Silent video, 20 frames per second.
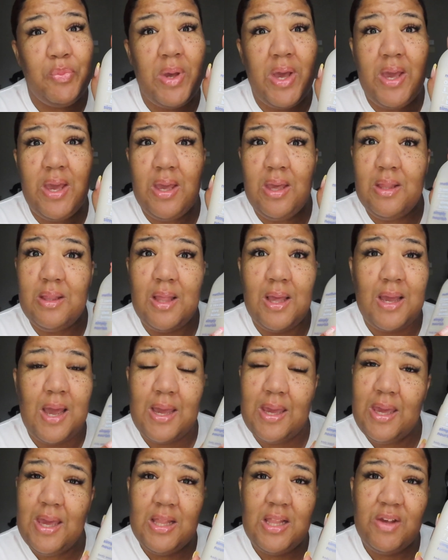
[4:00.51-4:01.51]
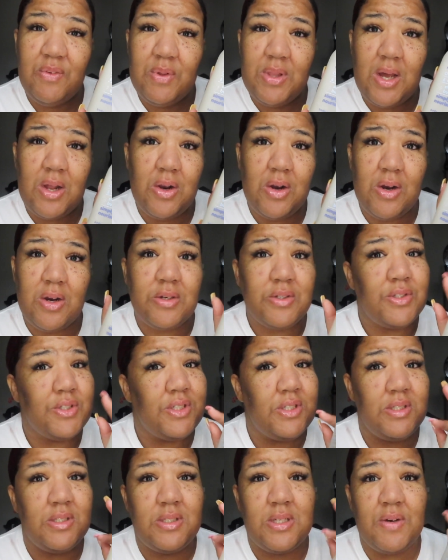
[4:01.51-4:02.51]
bae. Like, I can't live without her.
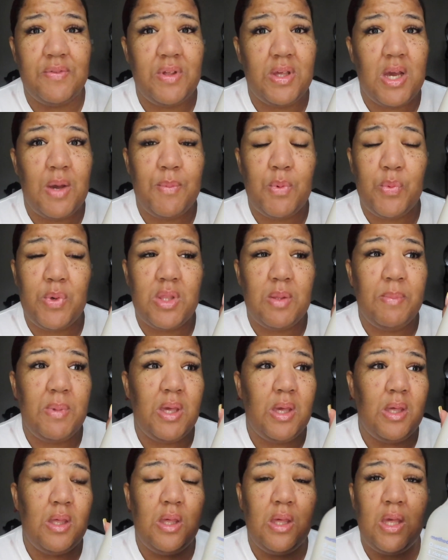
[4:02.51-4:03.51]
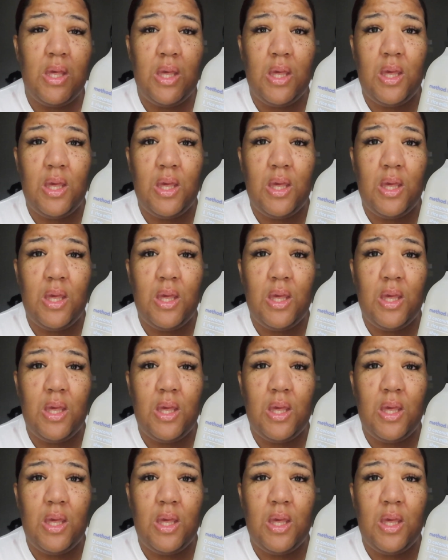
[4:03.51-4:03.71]
She's definitely coming with me